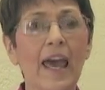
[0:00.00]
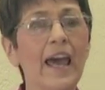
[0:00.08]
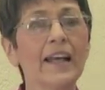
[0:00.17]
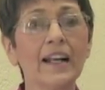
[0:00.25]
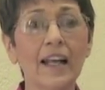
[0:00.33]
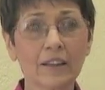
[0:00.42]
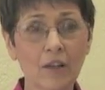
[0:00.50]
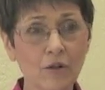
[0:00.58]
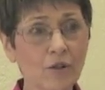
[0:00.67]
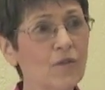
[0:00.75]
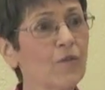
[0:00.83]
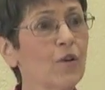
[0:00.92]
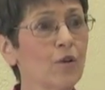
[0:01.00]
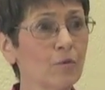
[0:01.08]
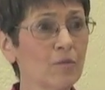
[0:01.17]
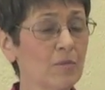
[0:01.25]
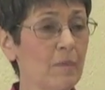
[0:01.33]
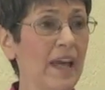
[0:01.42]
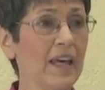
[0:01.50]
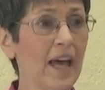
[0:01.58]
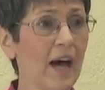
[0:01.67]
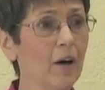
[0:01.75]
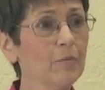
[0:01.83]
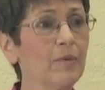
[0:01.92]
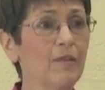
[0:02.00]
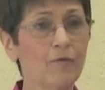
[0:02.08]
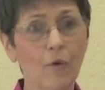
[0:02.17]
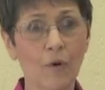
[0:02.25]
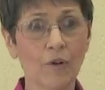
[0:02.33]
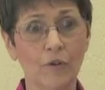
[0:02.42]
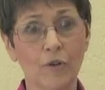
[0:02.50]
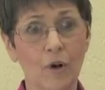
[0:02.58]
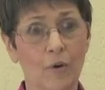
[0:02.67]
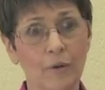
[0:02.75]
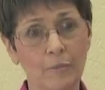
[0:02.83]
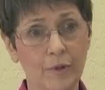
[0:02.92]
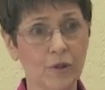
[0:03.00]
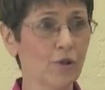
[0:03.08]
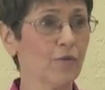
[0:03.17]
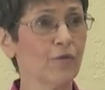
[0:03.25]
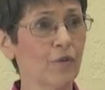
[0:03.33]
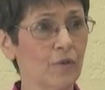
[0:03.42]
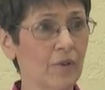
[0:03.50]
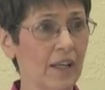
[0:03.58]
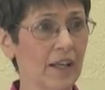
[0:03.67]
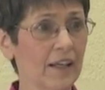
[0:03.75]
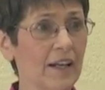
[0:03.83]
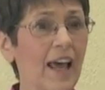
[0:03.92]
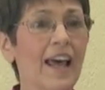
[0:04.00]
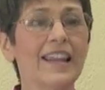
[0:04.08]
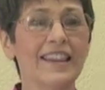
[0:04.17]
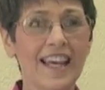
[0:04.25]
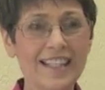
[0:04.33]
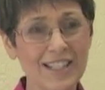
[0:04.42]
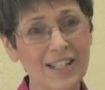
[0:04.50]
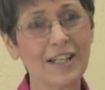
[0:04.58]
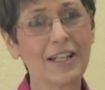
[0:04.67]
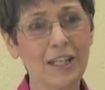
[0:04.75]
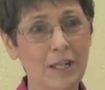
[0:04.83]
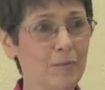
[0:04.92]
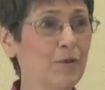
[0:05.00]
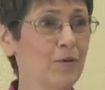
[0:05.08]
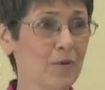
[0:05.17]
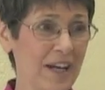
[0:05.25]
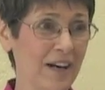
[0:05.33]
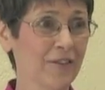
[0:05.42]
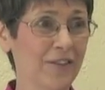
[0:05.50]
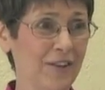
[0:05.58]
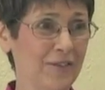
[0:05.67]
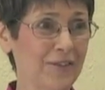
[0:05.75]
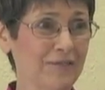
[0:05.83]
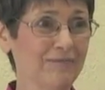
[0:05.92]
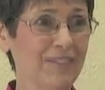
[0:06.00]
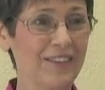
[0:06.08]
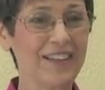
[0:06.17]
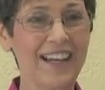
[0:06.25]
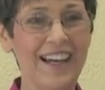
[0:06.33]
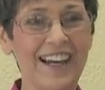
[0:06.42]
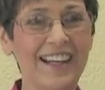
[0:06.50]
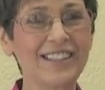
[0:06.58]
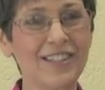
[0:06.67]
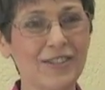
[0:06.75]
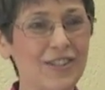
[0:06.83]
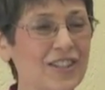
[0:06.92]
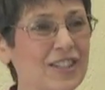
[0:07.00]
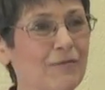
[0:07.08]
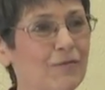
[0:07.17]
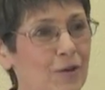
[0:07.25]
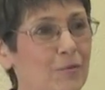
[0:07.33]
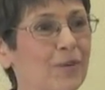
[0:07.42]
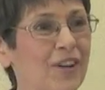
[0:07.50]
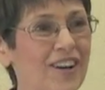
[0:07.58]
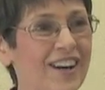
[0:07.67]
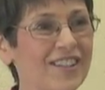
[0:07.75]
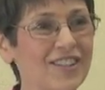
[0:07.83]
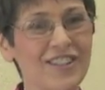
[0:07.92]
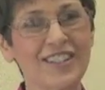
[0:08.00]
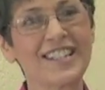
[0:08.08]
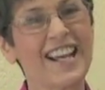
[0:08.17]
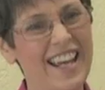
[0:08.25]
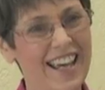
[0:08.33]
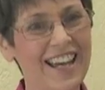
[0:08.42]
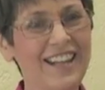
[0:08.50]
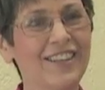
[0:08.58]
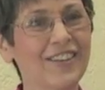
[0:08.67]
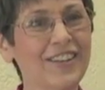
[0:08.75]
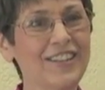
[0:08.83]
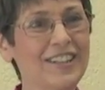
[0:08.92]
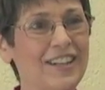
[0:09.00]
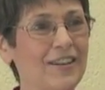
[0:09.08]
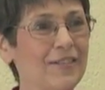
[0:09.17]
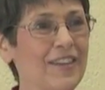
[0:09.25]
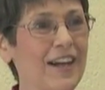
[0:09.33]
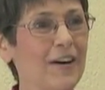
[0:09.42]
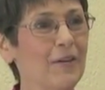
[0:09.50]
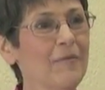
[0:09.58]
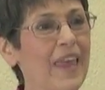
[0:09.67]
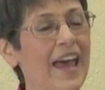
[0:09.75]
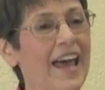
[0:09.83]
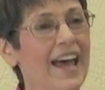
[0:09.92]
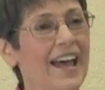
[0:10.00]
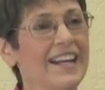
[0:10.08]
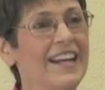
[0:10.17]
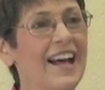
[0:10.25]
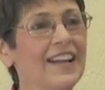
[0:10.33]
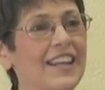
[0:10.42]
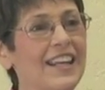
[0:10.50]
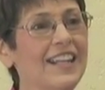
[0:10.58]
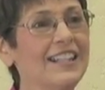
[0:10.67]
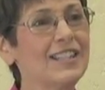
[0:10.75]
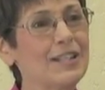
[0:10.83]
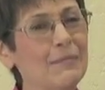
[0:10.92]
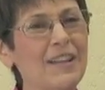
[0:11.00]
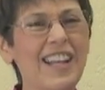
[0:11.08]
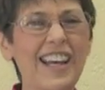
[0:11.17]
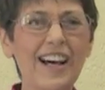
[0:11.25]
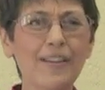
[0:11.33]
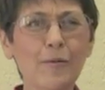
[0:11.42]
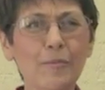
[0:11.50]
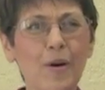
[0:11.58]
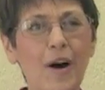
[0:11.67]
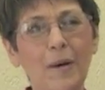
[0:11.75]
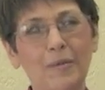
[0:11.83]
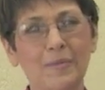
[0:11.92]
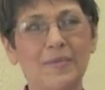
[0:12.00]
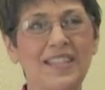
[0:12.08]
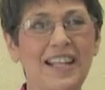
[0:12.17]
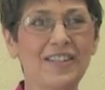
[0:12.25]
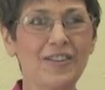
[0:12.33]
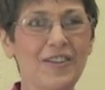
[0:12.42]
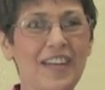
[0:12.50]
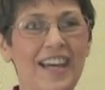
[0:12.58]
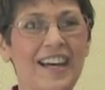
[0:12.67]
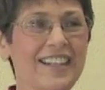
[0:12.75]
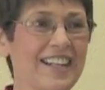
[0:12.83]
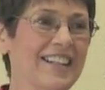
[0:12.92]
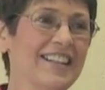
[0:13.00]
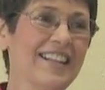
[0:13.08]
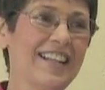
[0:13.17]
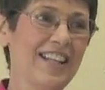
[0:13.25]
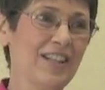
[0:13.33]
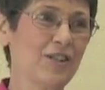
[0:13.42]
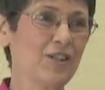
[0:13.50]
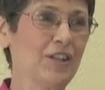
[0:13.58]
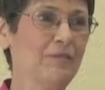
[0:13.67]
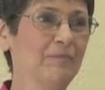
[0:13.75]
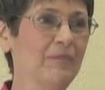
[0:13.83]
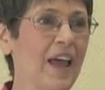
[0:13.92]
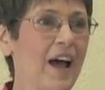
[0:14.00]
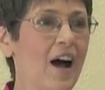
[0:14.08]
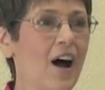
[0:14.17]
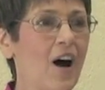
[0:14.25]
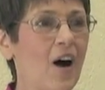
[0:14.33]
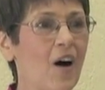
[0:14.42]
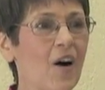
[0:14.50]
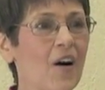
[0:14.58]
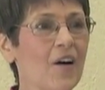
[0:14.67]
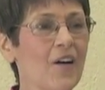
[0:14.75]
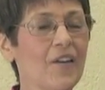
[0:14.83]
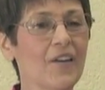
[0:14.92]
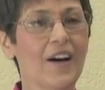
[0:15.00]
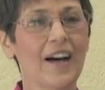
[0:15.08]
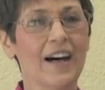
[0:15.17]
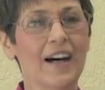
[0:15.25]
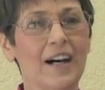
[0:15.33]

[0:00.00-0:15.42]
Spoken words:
and let those fumes bake out before you go and put your food in. That's going to keep you healthier, okay? So just a few precautions and you're good to go there. Now, some of the other problems that you get in the kitchen are